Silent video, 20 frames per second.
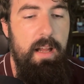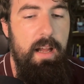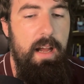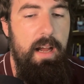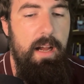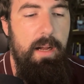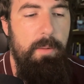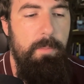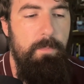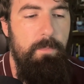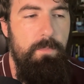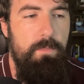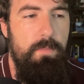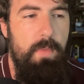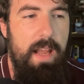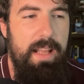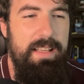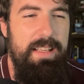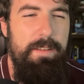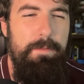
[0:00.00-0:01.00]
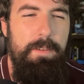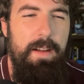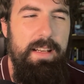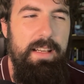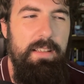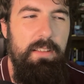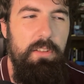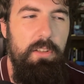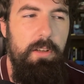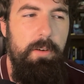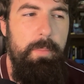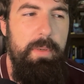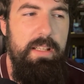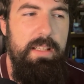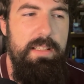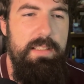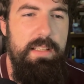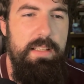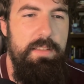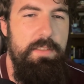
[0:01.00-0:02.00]
I did find it a little
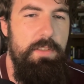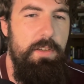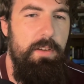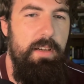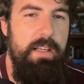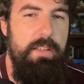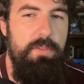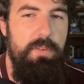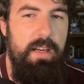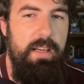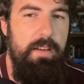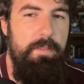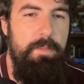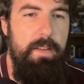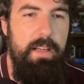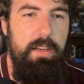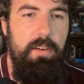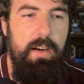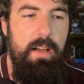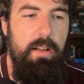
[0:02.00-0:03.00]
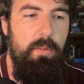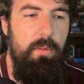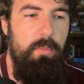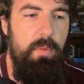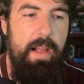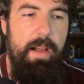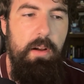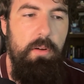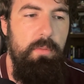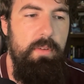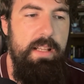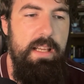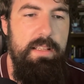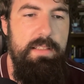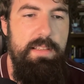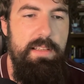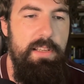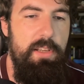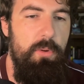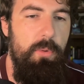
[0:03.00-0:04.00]
bit disconcerting trying to figure out how
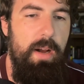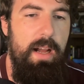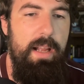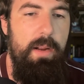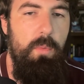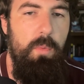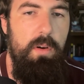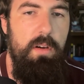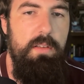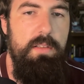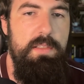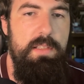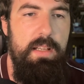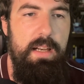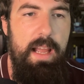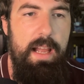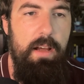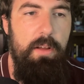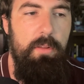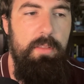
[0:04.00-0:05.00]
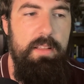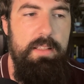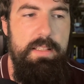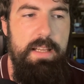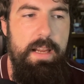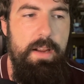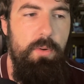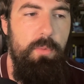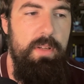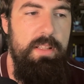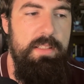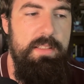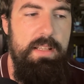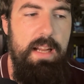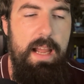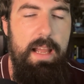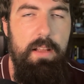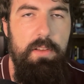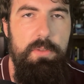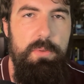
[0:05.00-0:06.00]
Daisy UI works and how the Tailwind
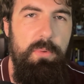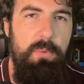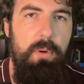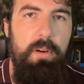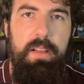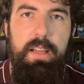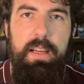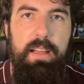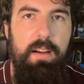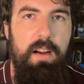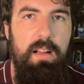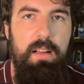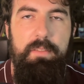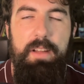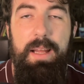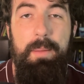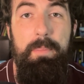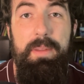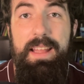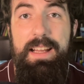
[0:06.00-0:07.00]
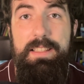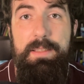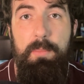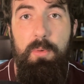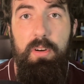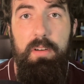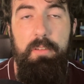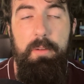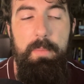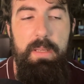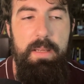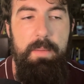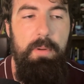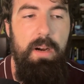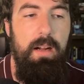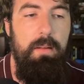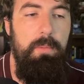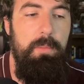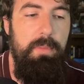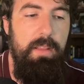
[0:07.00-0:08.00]
styles were working and all of that, but that's more of a me
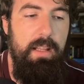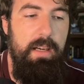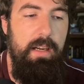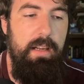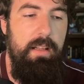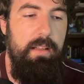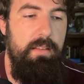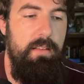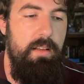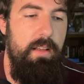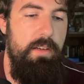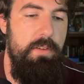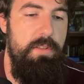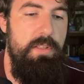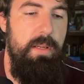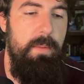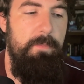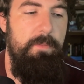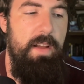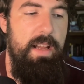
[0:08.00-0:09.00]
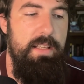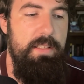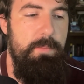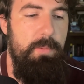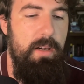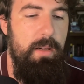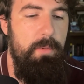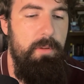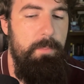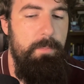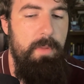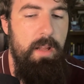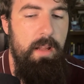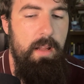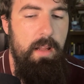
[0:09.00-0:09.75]
problem than a, you know, ShipFast problem.